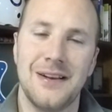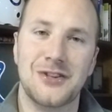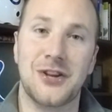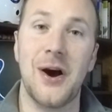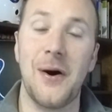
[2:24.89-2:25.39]

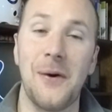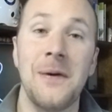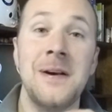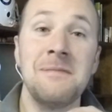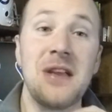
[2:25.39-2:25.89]

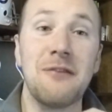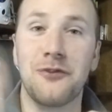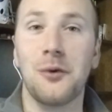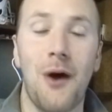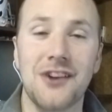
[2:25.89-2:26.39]
So if
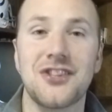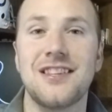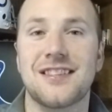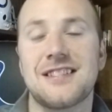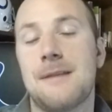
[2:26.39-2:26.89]
you're watching
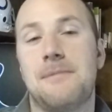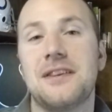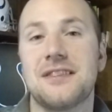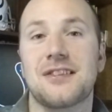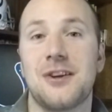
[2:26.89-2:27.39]
this as a
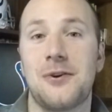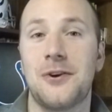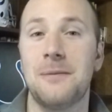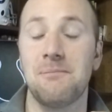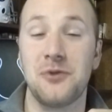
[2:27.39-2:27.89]
business
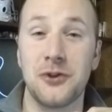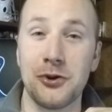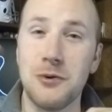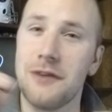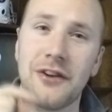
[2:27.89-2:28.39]
owner, do
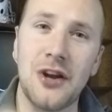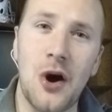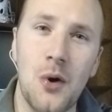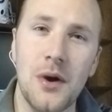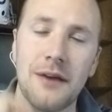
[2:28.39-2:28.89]
you even
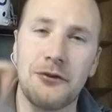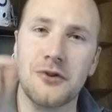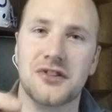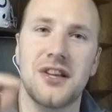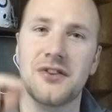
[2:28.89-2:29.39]
know if
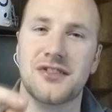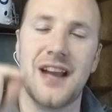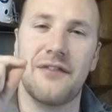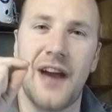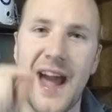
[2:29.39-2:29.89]
your sales
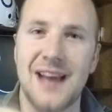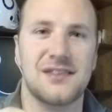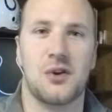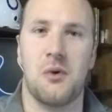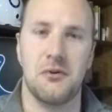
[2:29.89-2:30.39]
staff
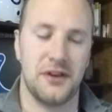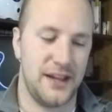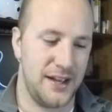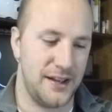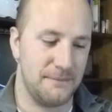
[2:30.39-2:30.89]
has a quota
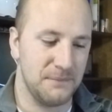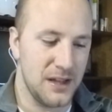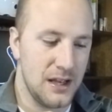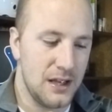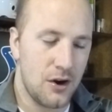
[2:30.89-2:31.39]
to hit?
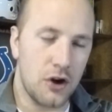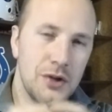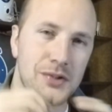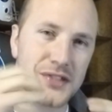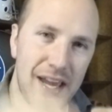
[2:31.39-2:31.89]
Are
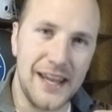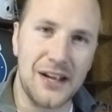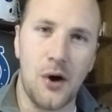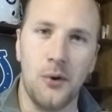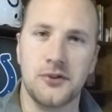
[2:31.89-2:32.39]
you
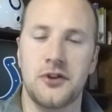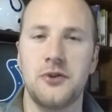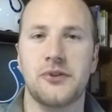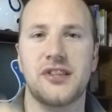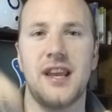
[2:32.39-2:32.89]
setting goals? Are
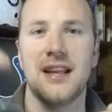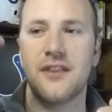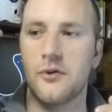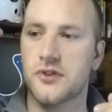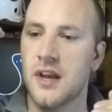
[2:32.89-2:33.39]
you setting
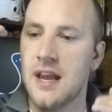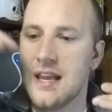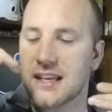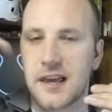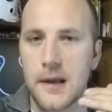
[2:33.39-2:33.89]
those
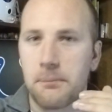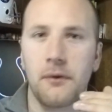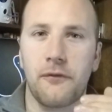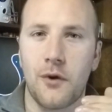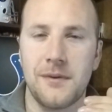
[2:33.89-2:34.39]
key
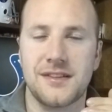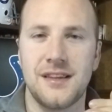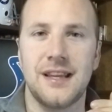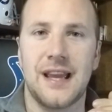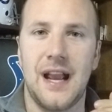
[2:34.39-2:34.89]
performance
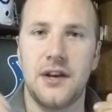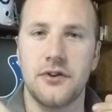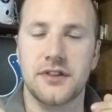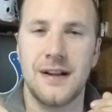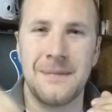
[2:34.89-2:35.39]

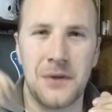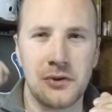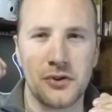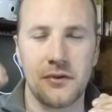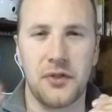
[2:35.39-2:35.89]
indicators?
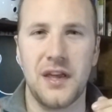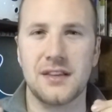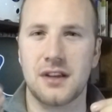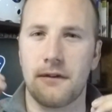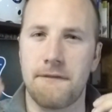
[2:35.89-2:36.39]
Those are
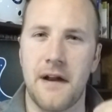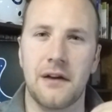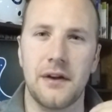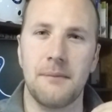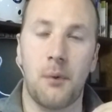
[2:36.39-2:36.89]
things that are
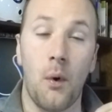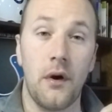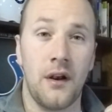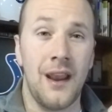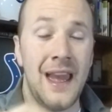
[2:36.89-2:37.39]
very
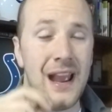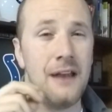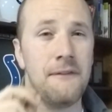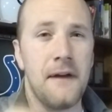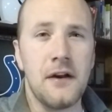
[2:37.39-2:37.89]
important
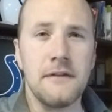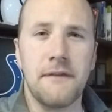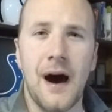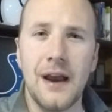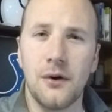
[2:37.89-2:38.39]
and very
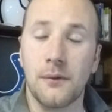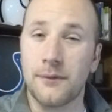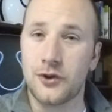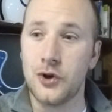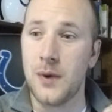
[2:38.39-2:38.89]
vital
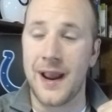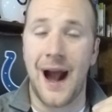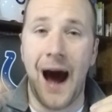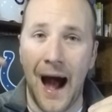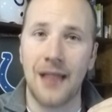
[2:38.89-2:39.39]
to a
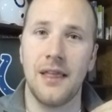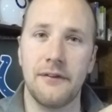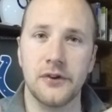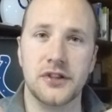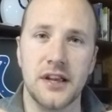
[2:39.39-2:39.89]

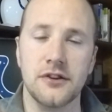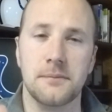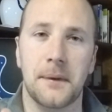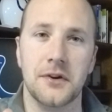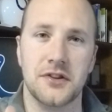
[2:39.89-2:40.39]
high-level
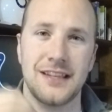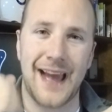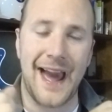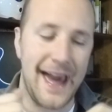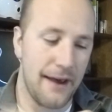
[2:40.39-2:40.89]
salesperson to
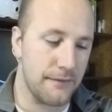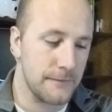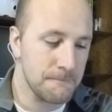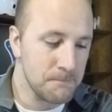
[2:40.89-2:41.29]
have.